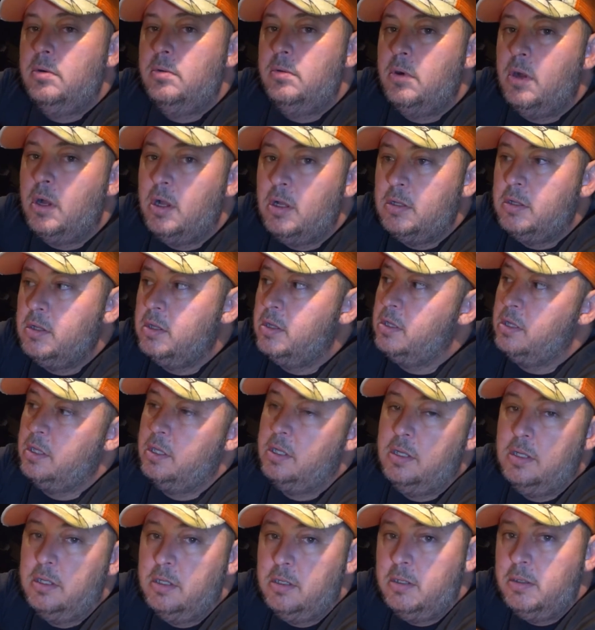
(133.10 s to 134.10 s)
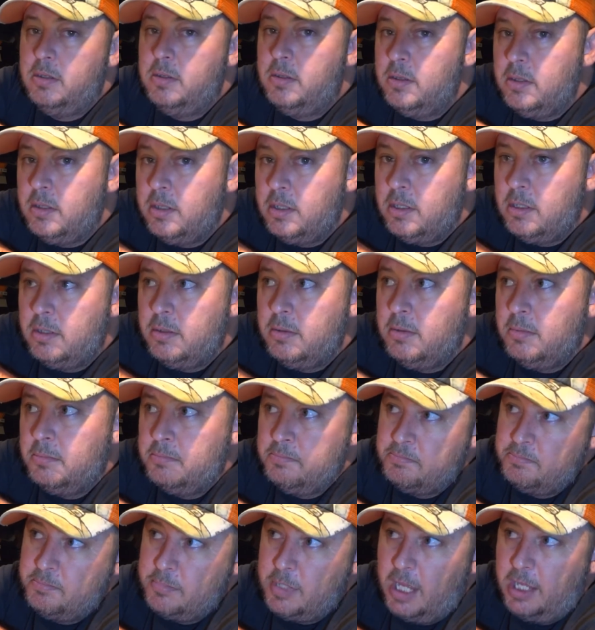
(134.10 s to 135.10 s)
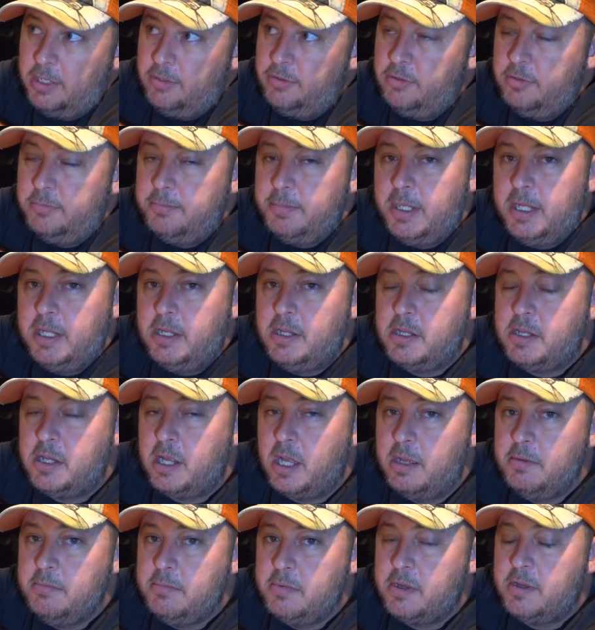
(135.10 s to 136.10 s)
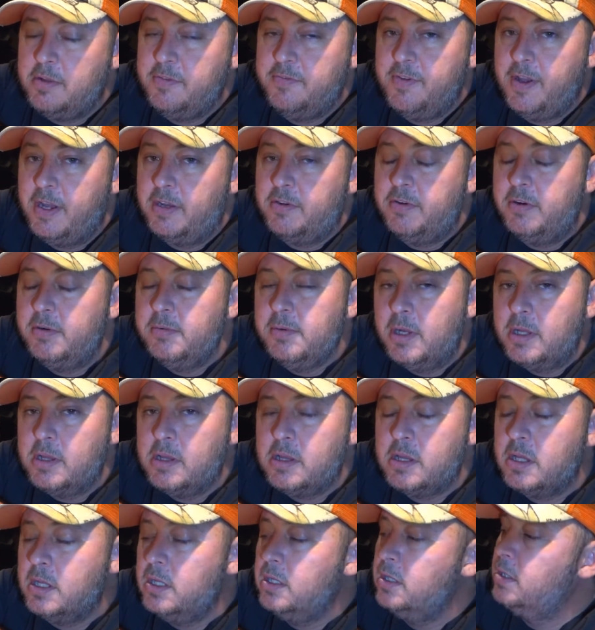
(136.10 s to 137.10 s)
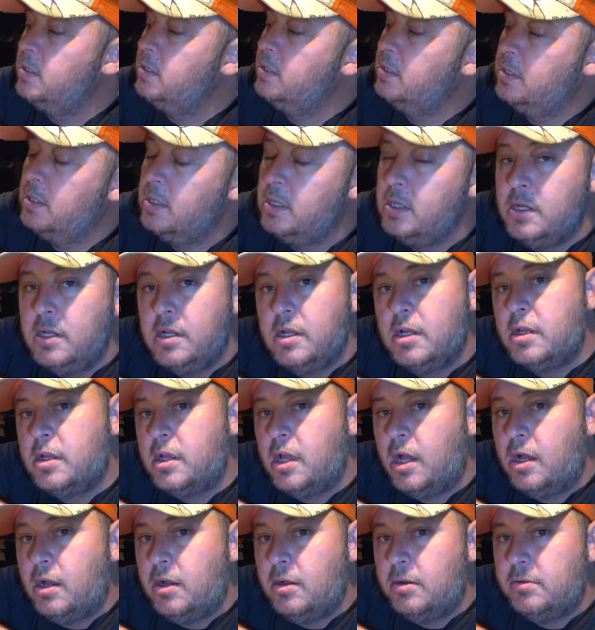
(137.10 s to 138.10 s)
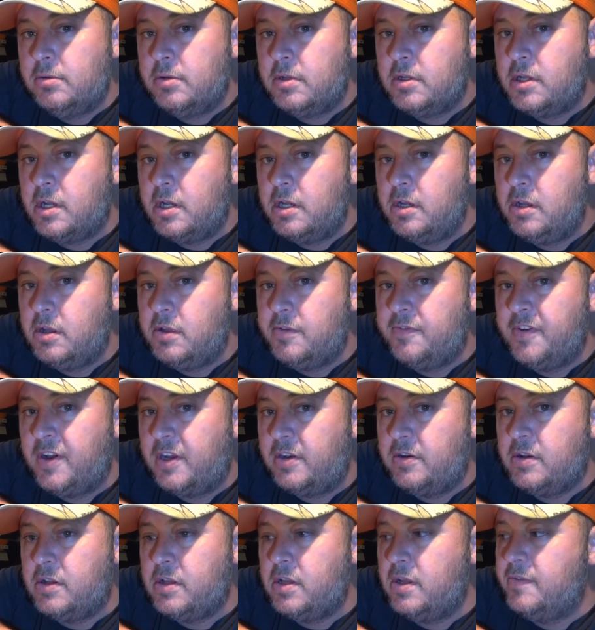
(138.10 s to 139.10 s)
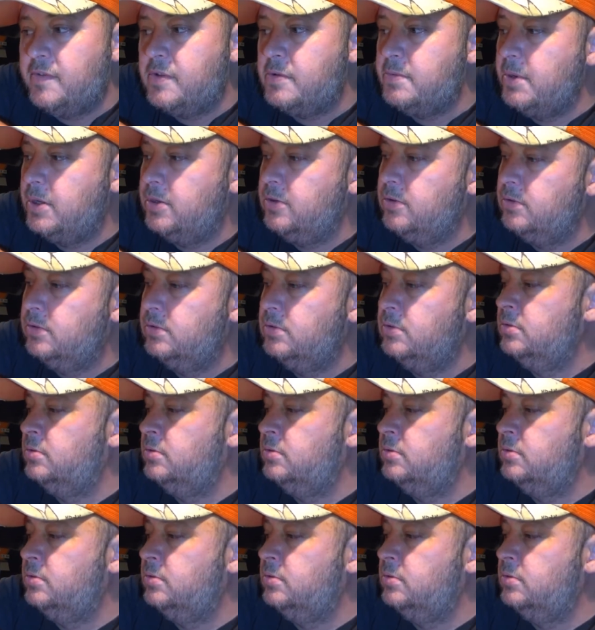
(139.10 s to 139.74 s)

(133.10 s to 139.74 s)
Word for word: Rods, they should be the same as the factory ones. So I'm just going to use the factory service manual.